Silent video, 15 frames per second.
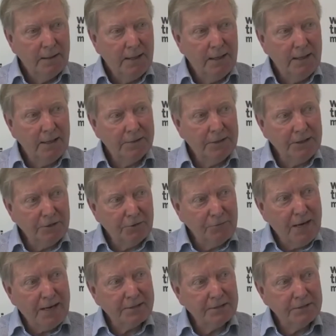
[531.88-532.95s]
I think the
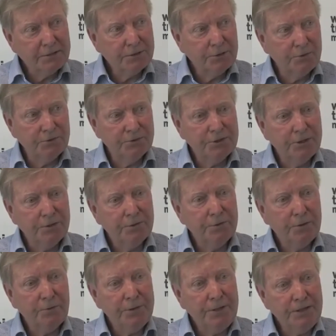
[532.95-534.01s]
factors also
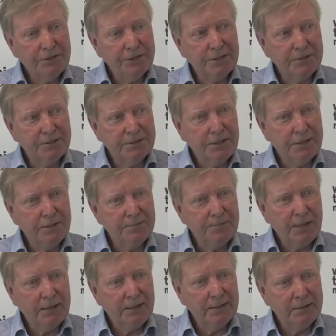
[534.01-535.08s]
that we need to consider
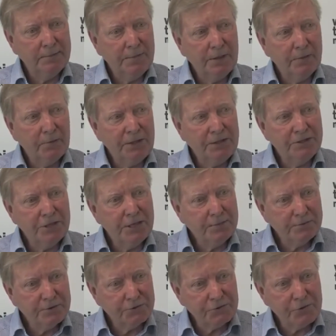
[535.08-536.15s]
in
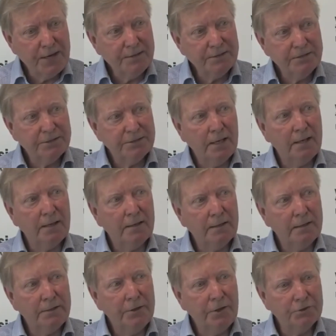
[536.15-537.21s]
terms of trends
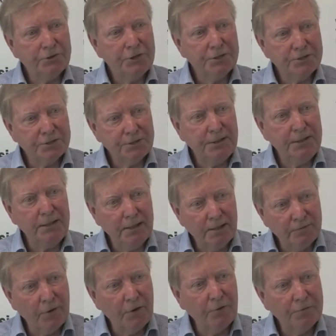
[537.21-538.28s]
are not just the
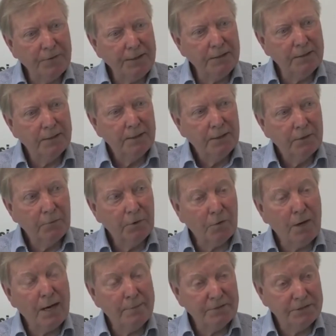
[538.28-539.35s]
evolving
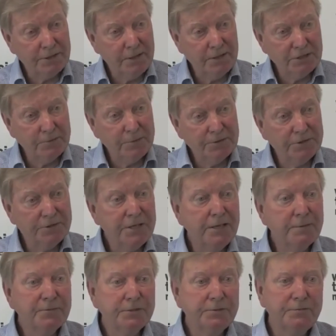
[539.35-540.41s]
requirements of customers in
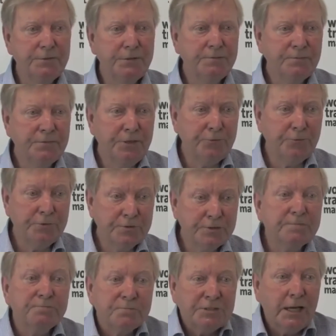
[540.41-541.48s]
terms of
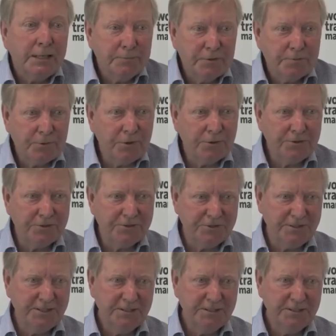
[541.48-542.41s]
different types of products,